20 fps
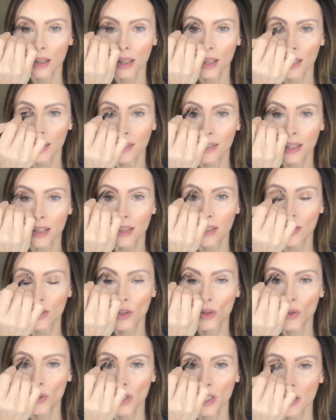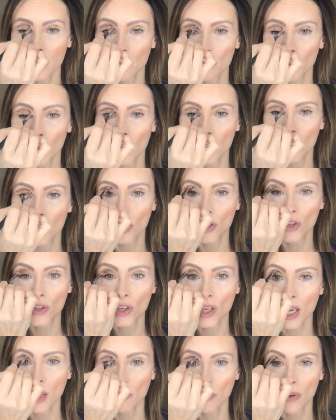Like I said, this crease brush, the
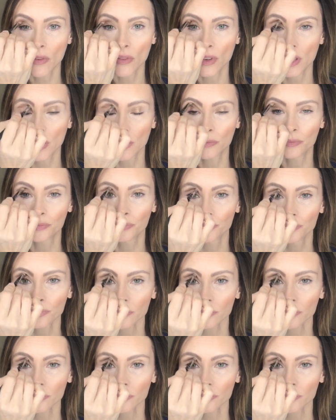shape of it,